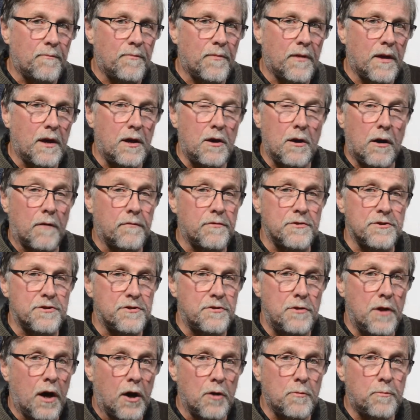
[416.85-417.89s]
He offers
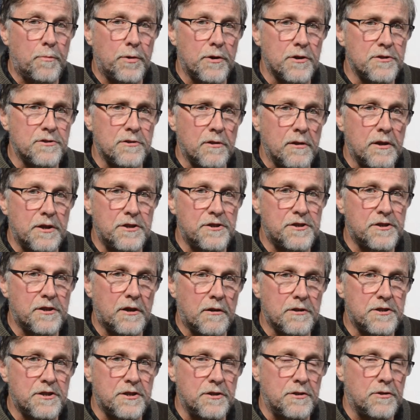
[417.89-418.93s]
no personal
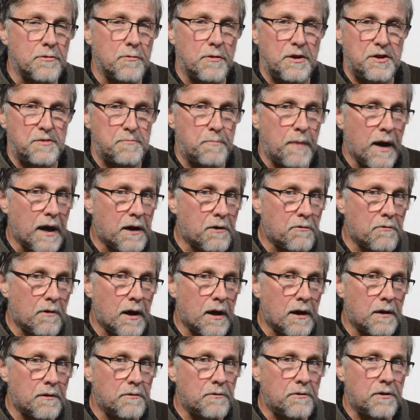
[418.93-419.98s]
insights into his
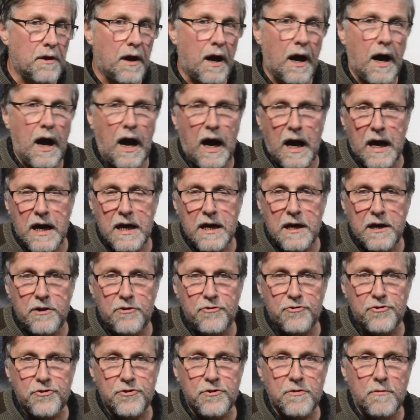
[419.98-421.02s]
background,
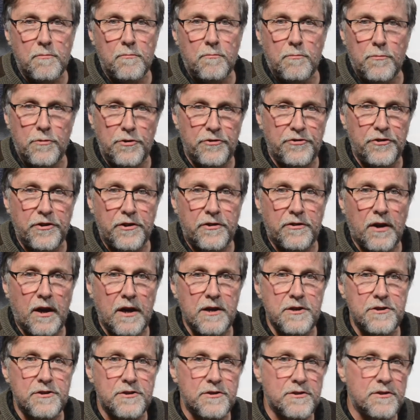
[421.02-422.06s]
age, music
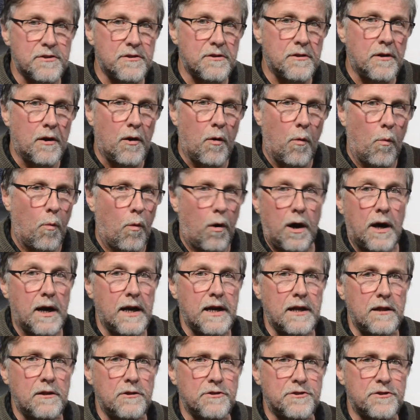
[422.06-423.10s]
tastes, why
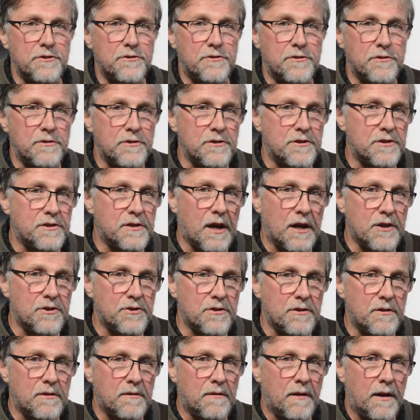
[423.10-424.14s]
he listened to the
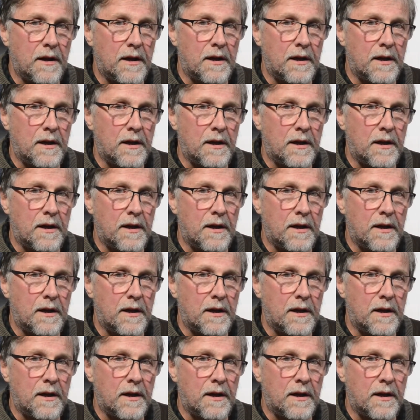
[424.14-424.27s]
station.